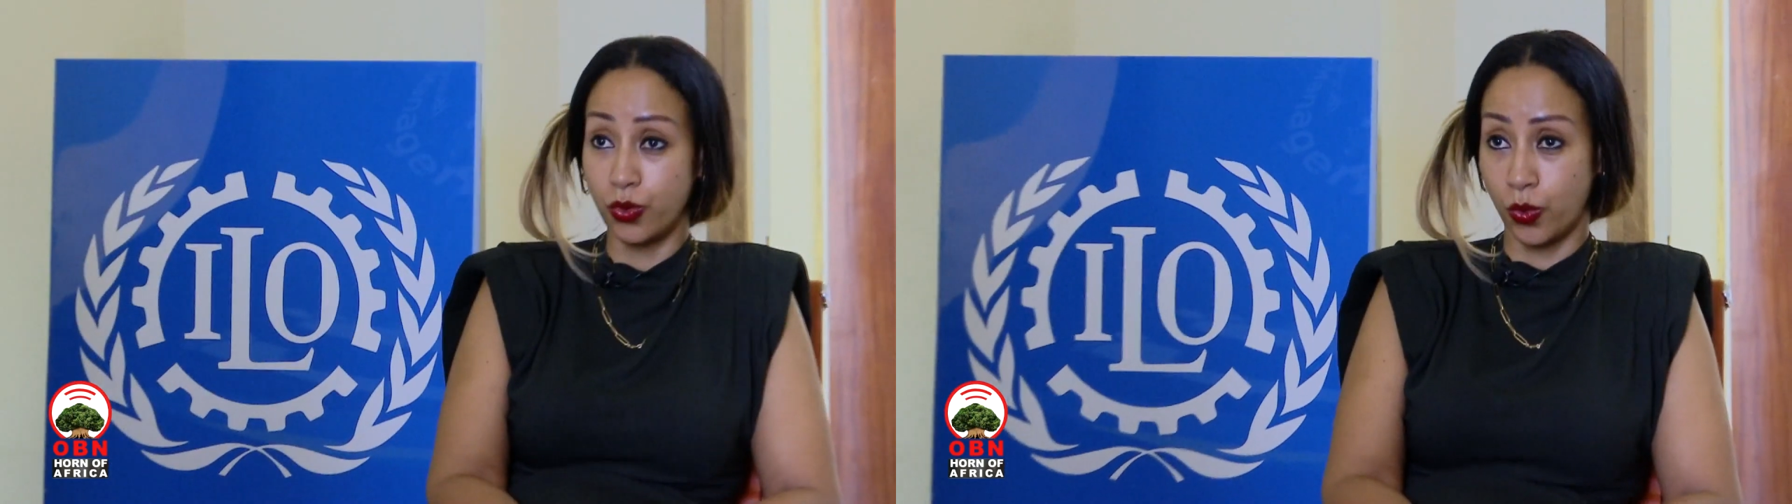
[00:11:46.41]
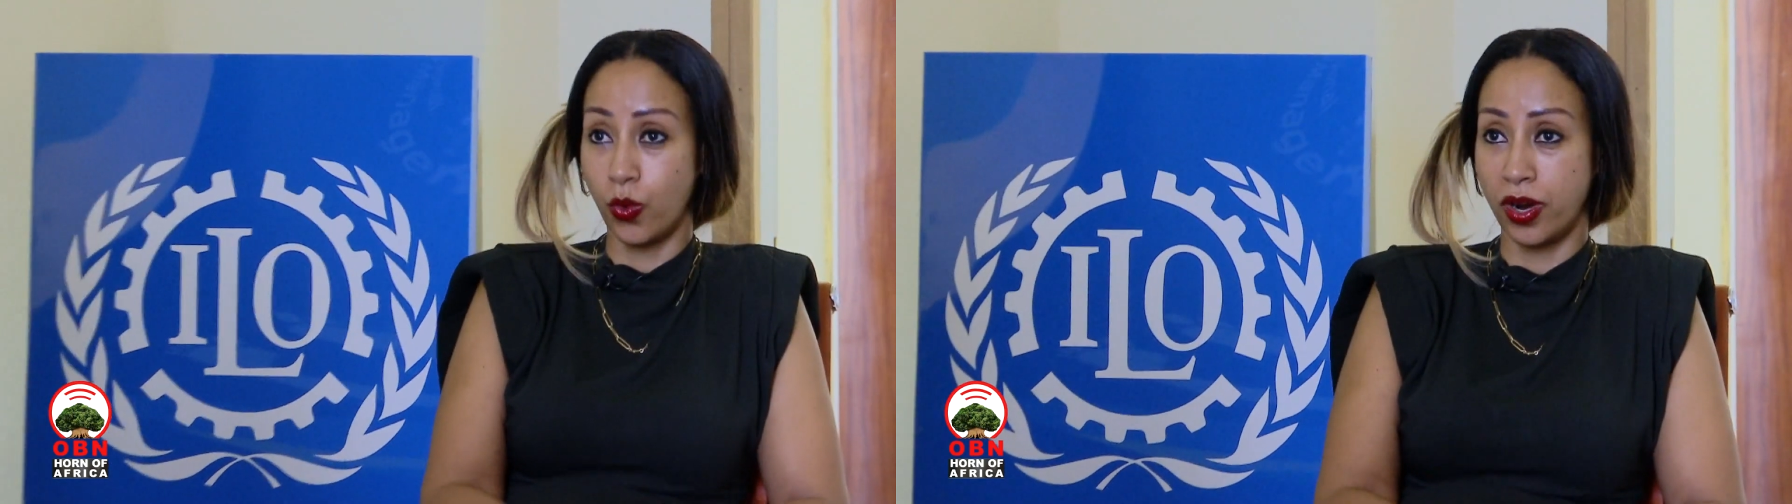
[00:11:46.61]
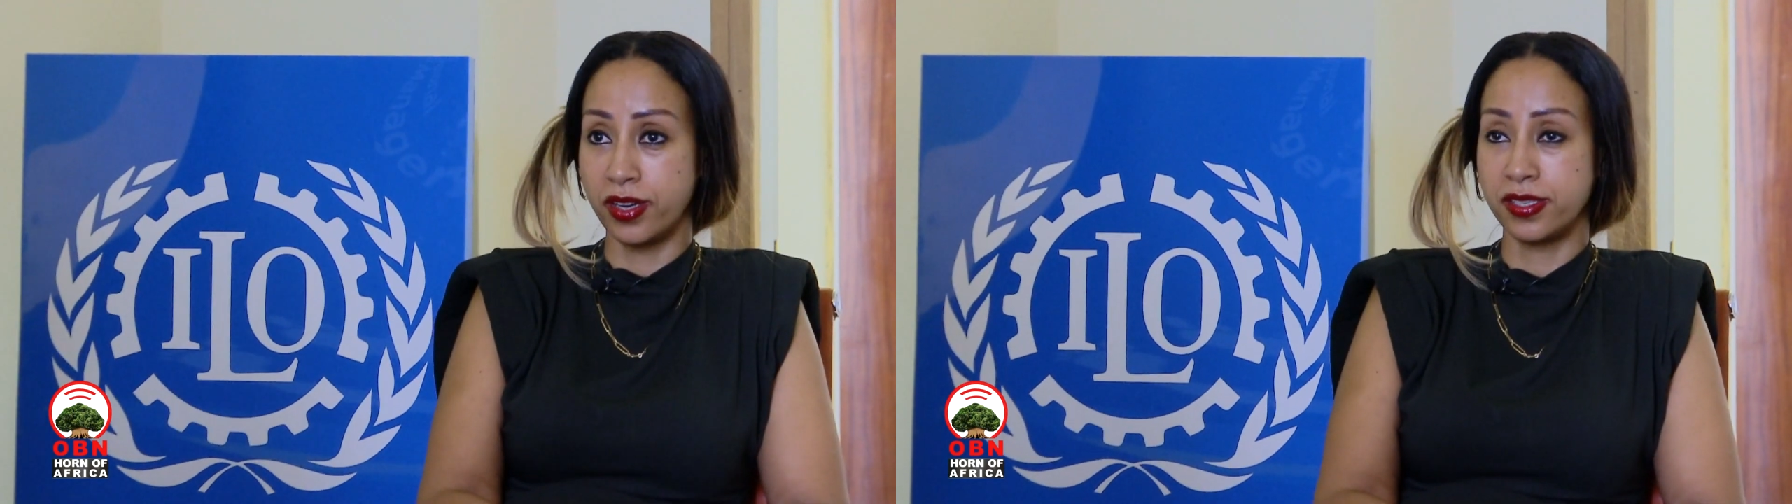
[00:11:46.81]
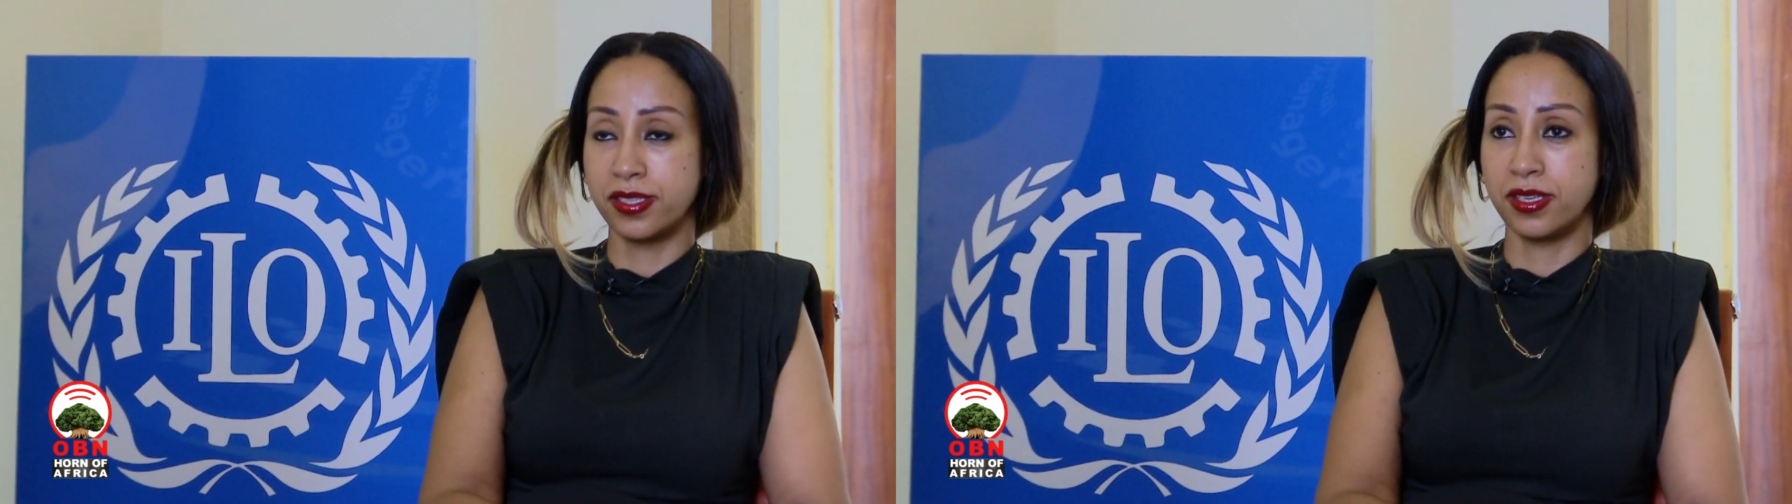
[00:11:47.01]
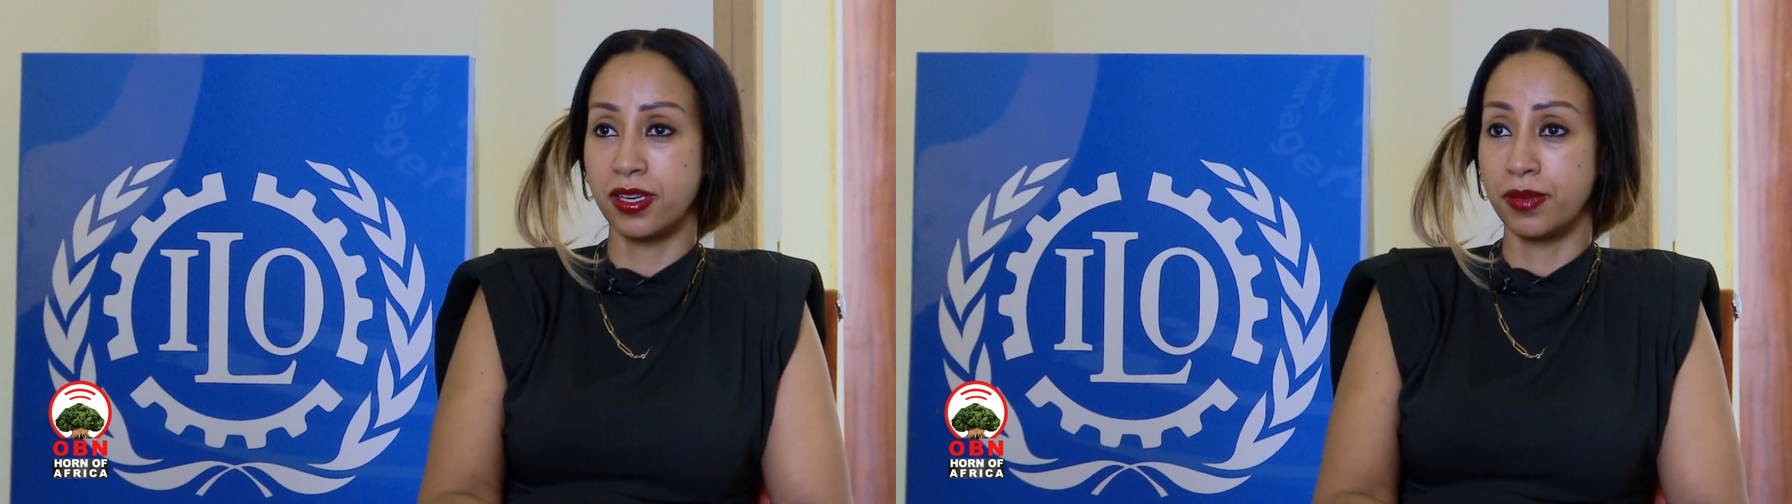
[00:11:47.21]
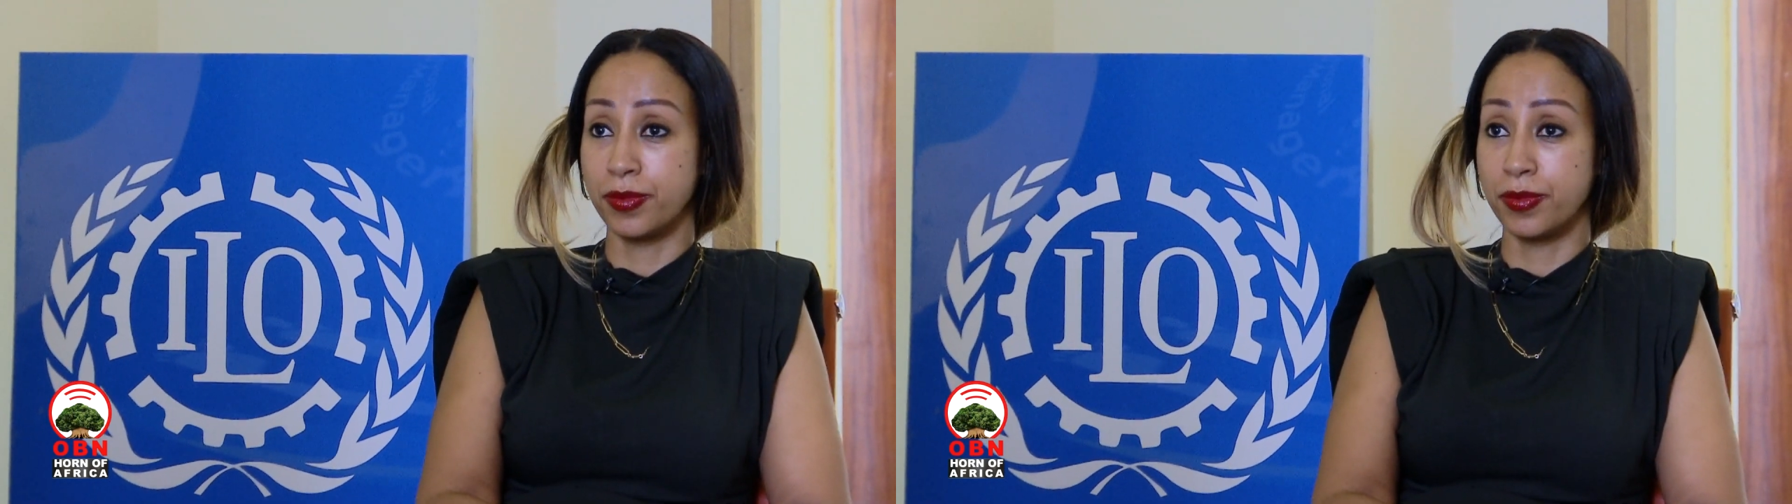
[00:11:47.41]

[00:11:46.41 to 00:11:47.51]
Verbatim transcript: requires uh,